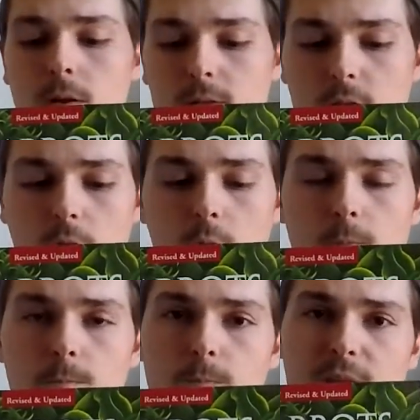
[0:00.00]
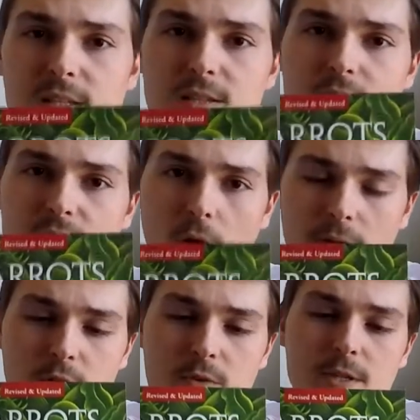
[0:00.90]
So this is the start
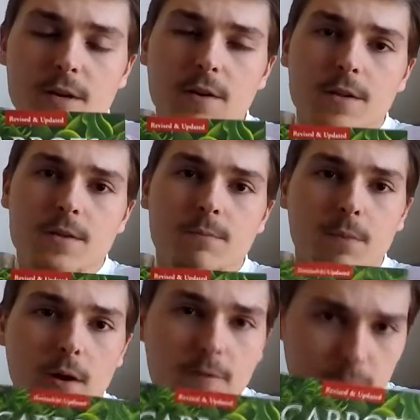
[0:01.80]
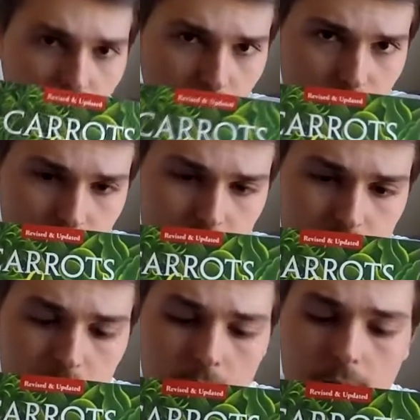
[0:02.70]
of a new series of book
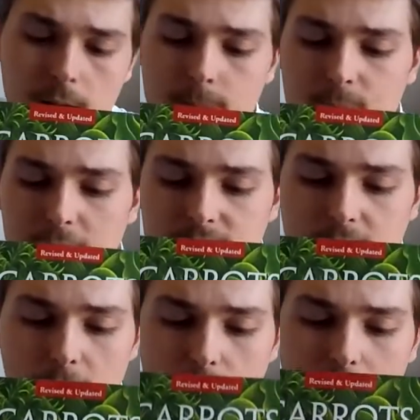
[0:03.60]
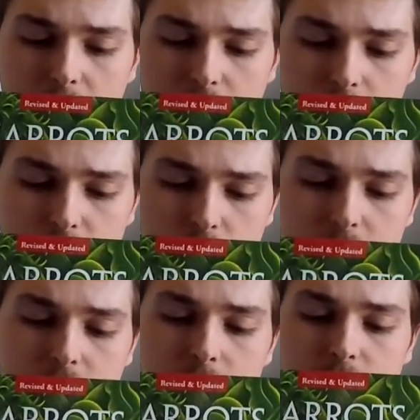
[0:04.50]
reviews. And today we're going to be
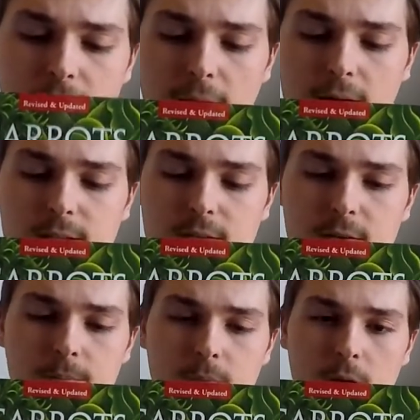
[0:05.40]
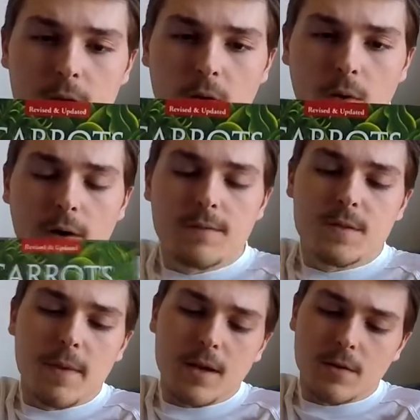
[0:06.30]
reviewing Carrots Love
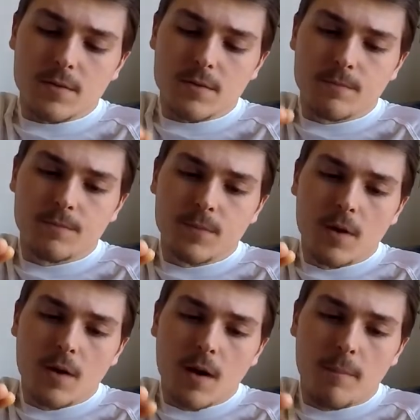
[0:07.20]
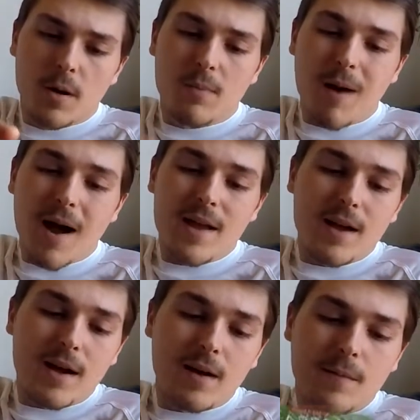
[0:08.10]
Tomatoes, a book by
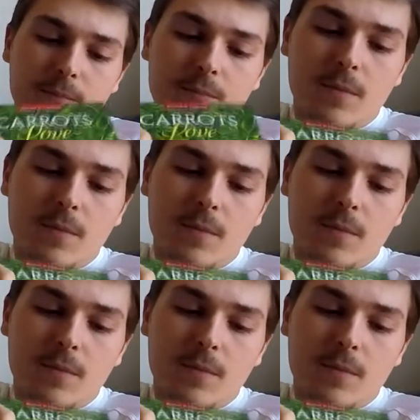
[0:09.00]
uh,